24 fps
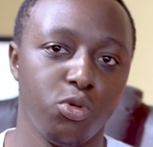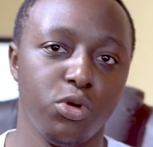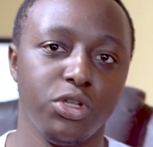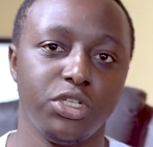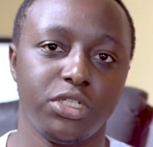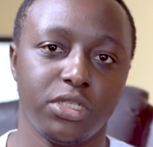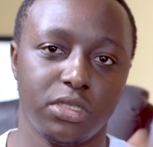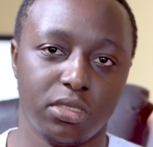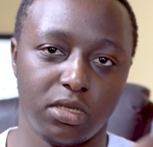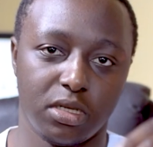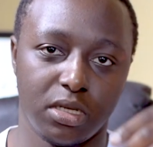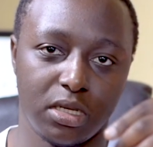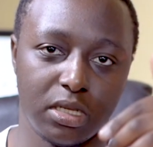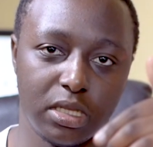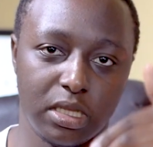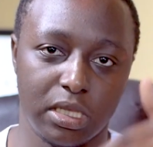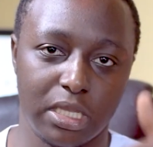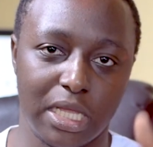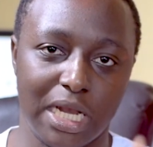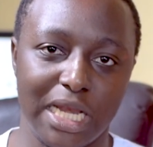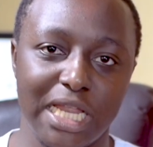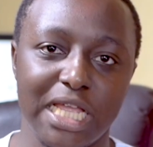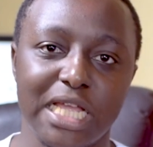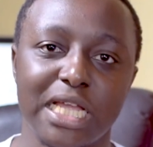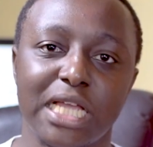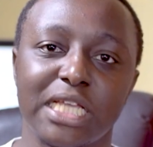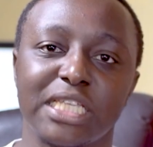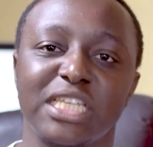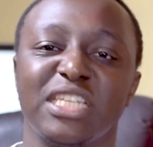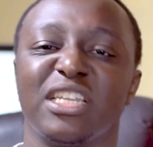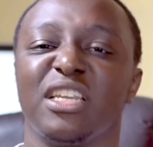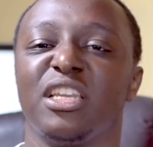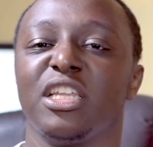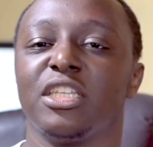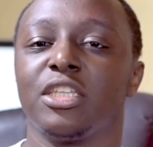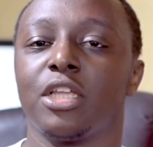which the link
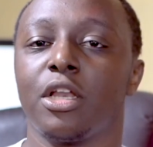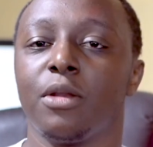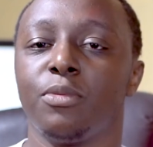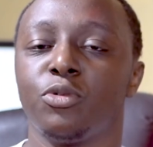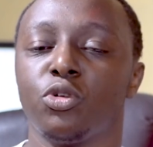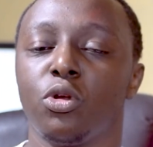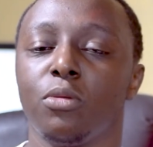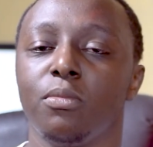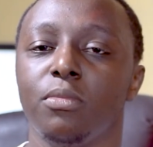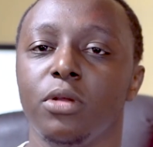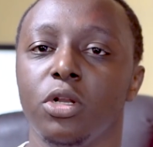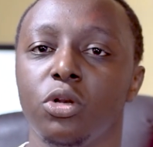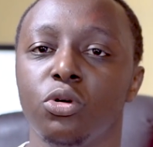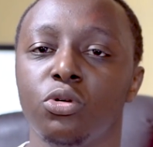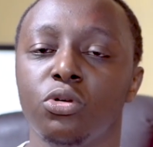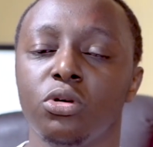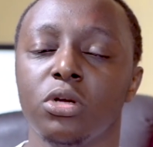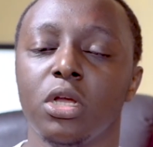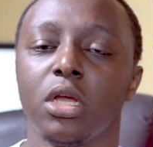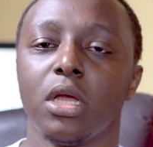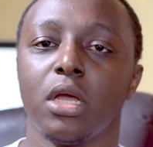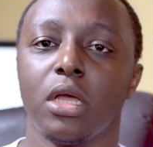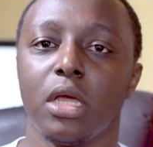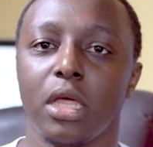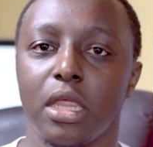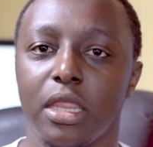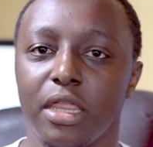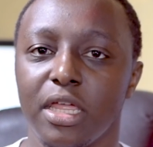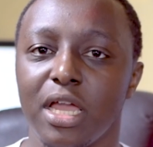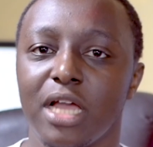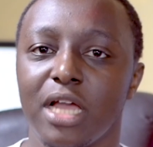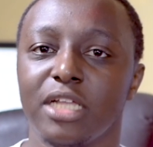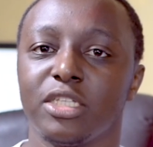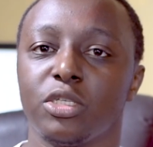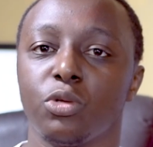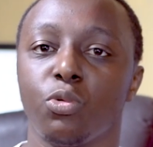is in the description below.
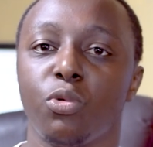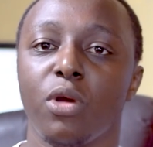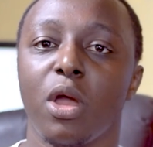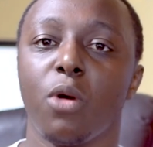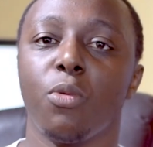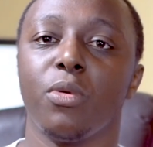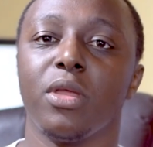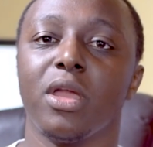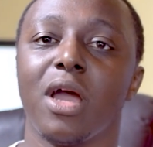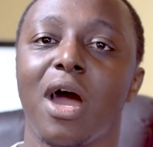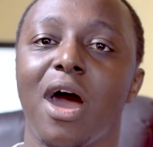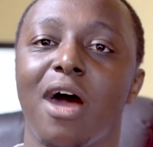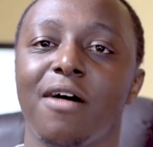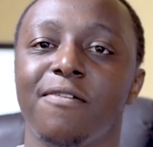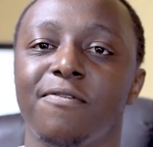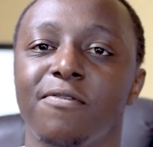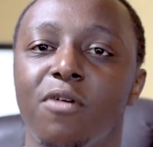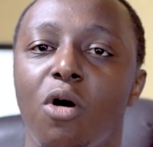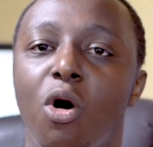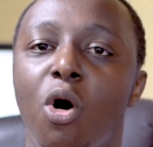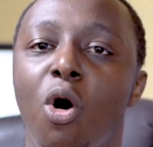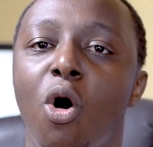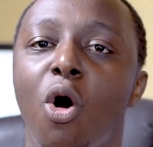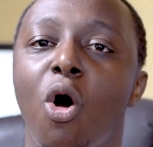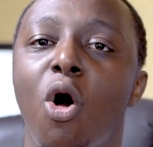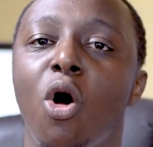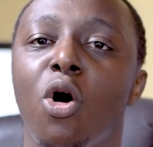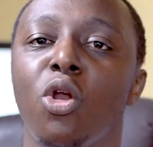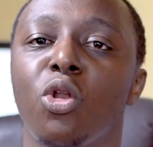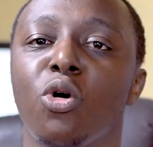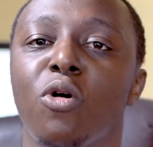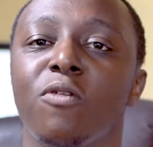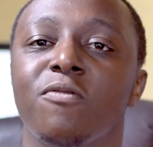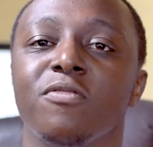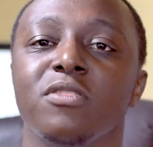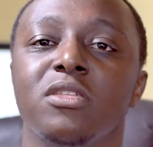There is where we have
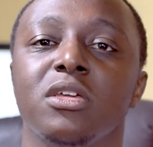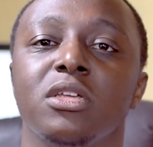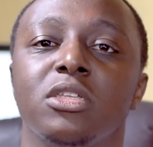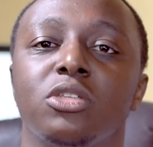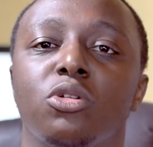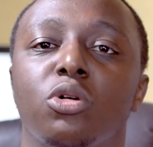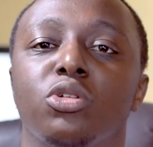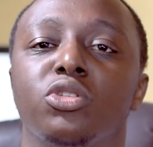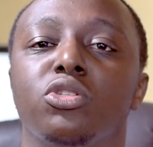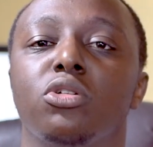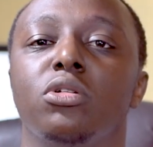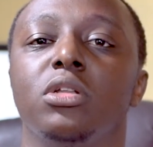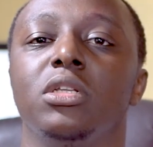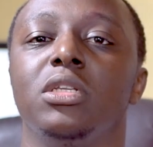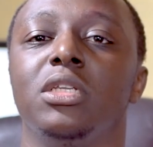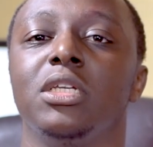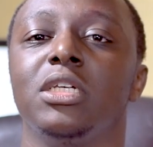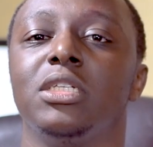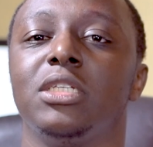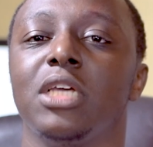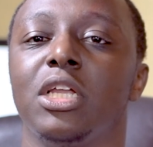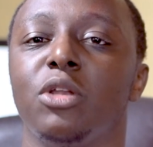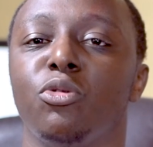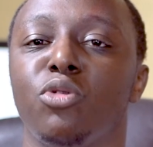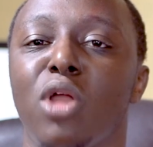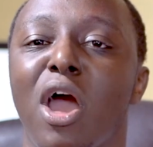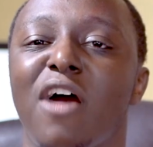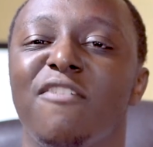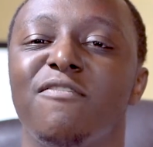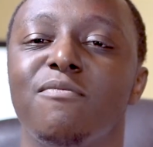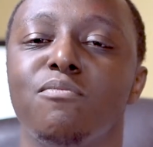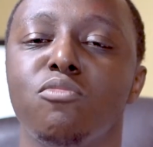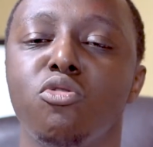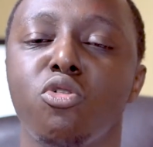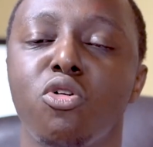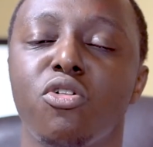all of this consolidated. We
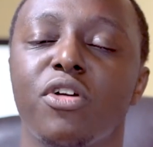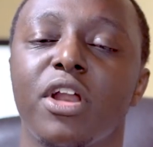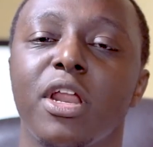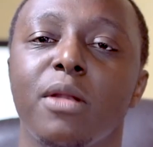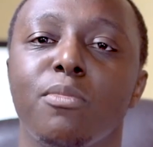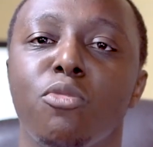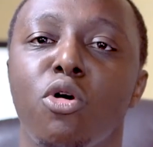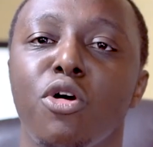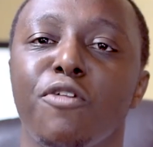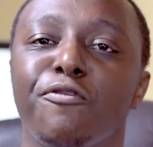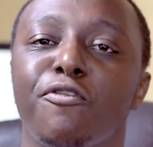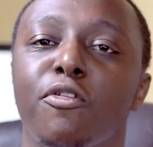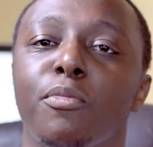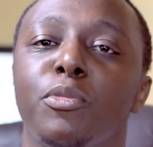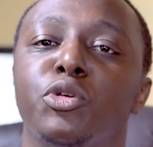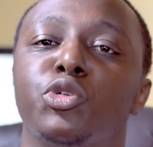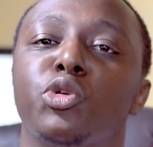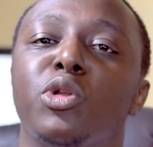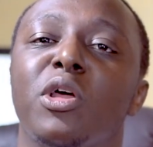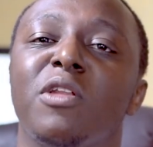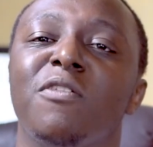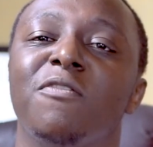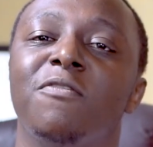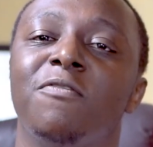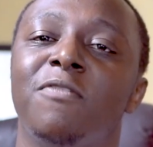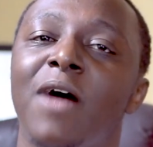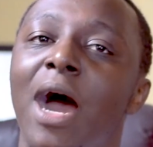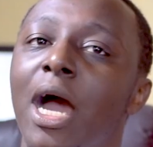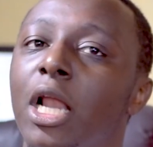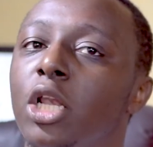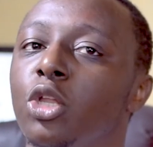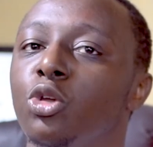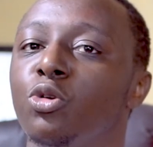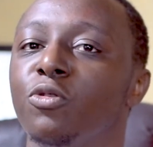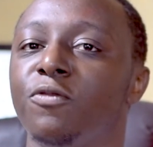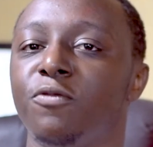have more and more information and
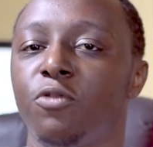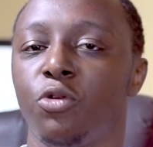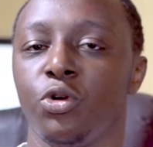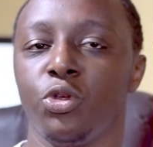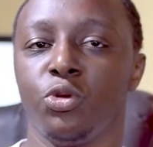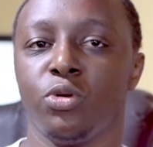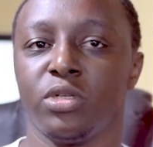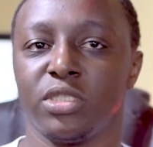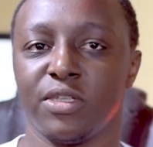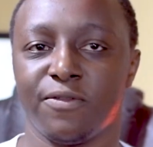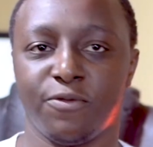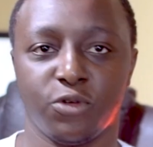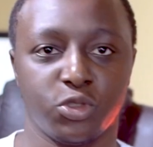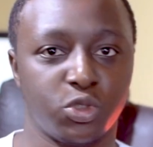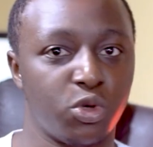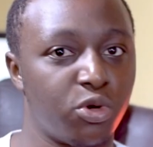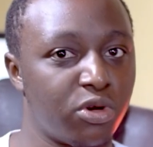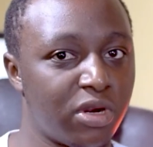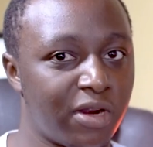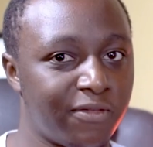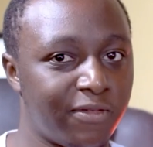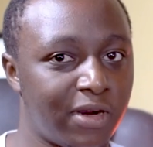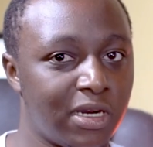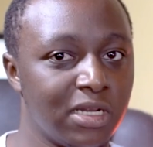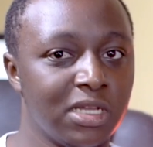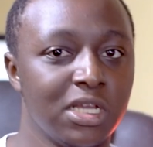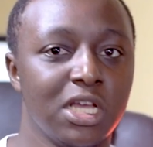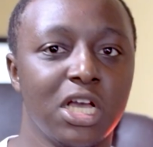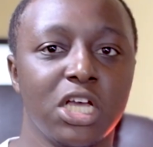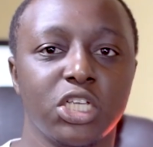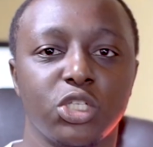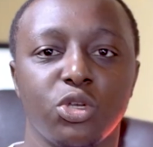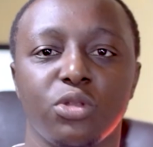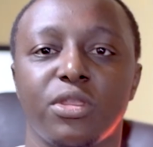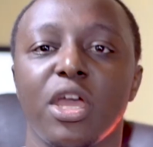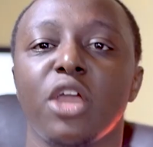value for you as a photographer.
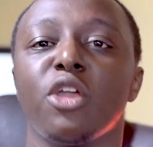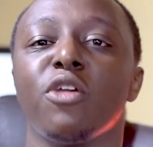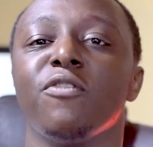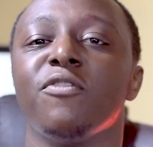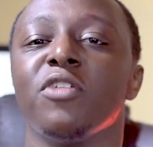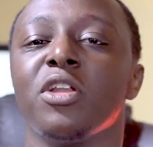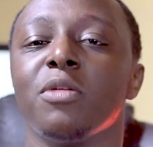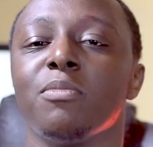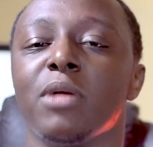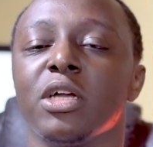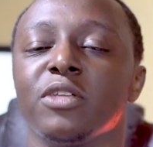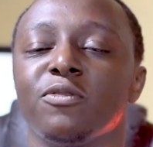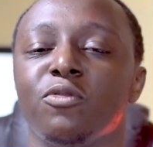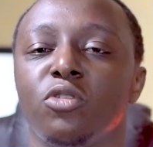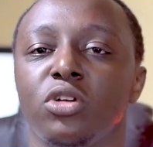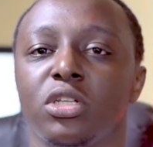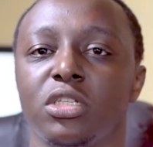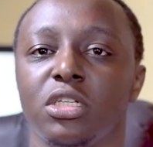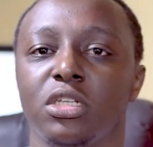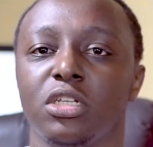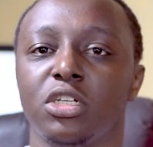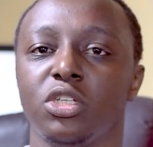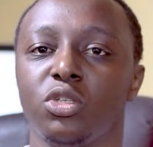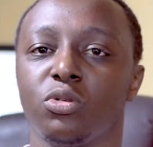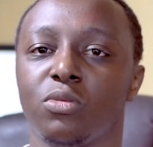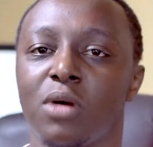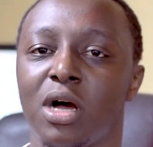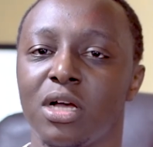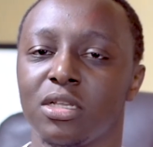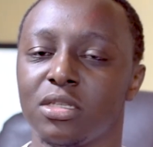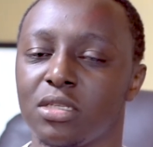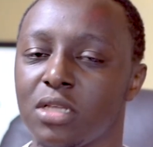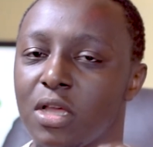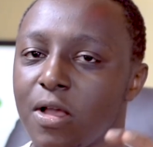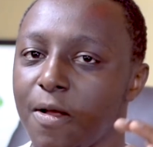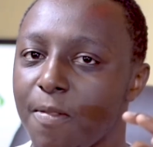So thank you very much for listening to
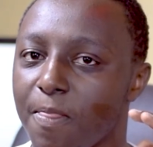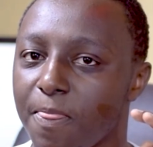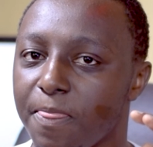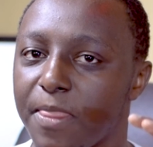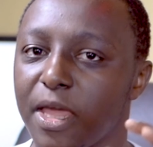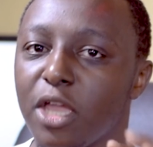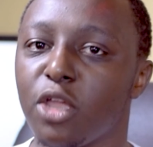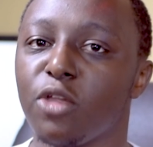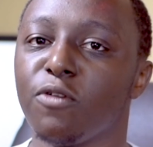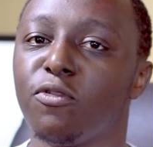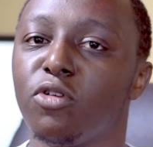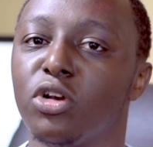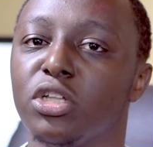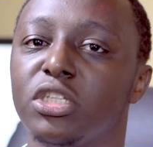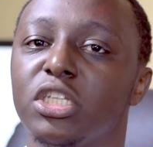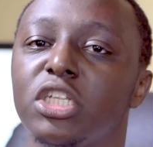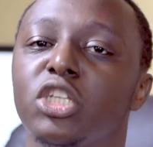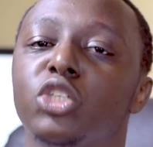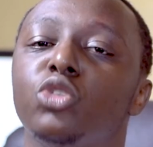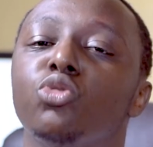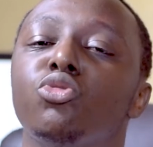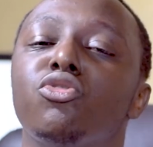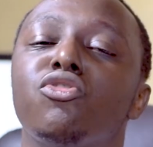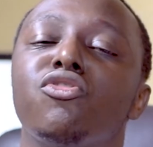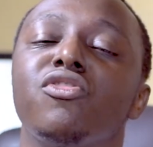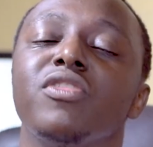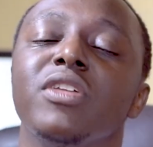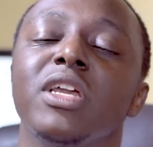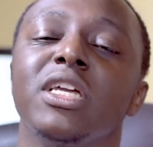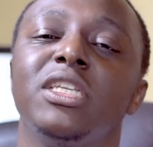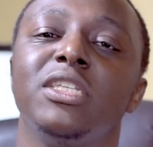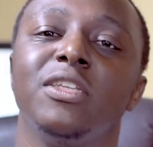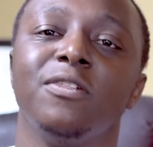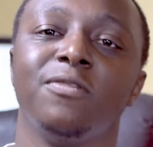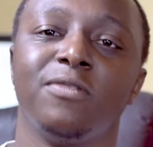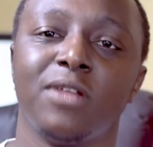us. Thank you for listening to
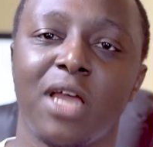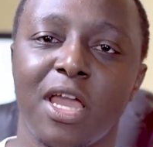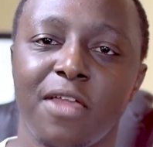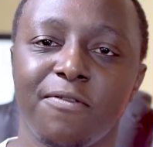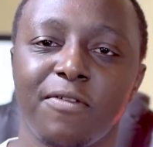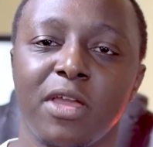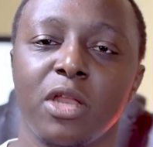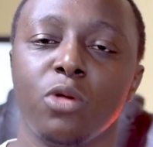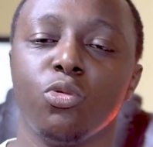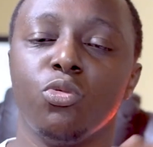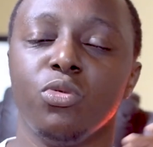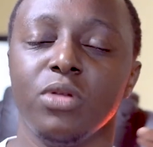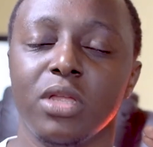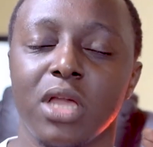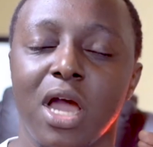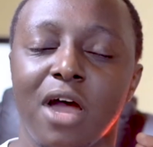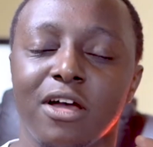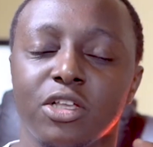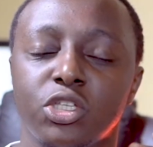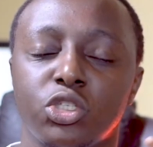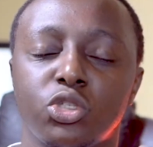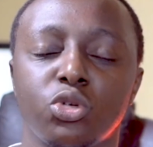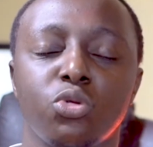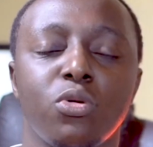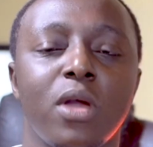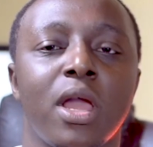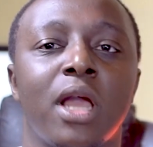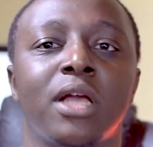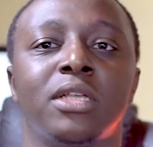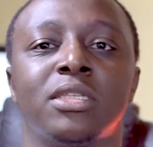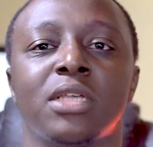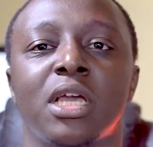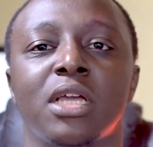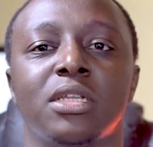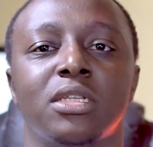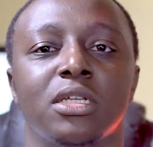Creative Life, and we are so
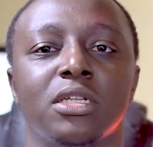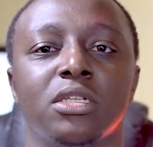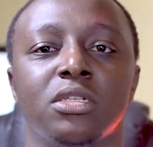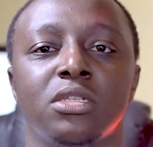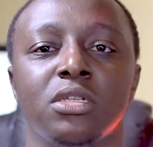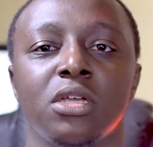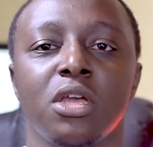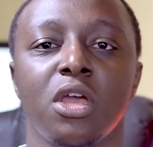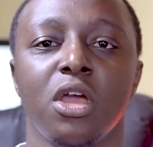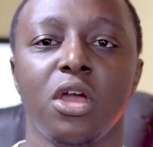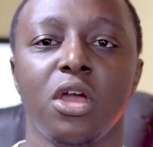excited